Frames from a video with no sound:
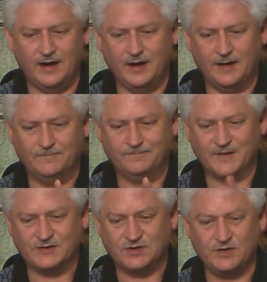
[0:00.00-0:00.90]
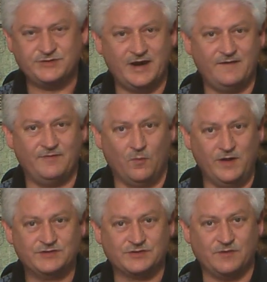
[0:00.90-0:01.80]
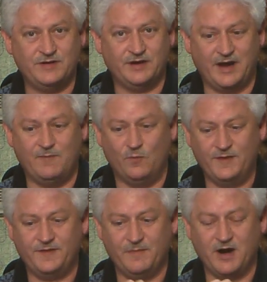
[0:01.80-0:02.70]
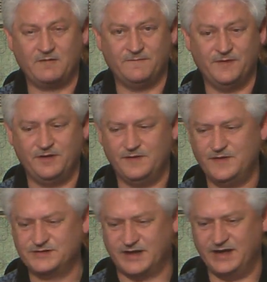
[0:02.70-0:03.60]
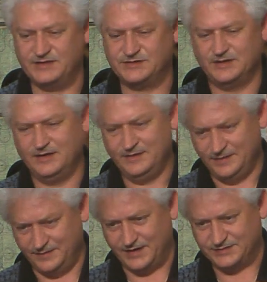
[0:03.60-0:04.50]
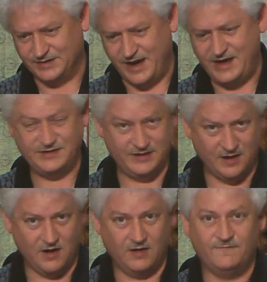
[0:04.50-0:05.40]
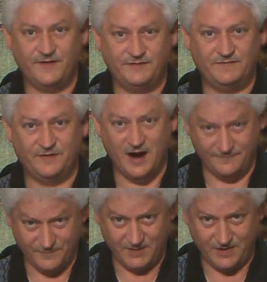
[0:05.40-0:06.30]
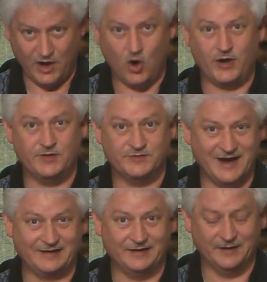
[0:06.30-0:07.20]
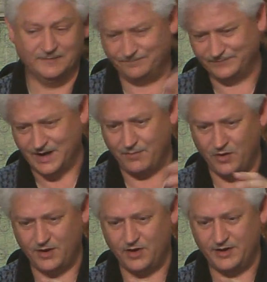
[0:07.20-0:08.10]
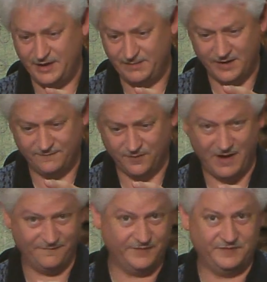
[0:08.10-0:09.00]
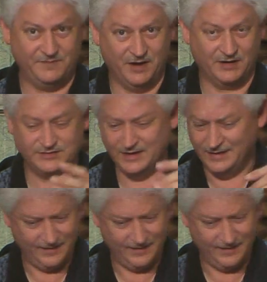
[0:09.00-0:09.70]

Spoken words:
As long as you have the windscreen that came with the microphone, and in this case, that's an ATR 55 made by Audio-Technica. I bought it on eBay for about 50 bucks.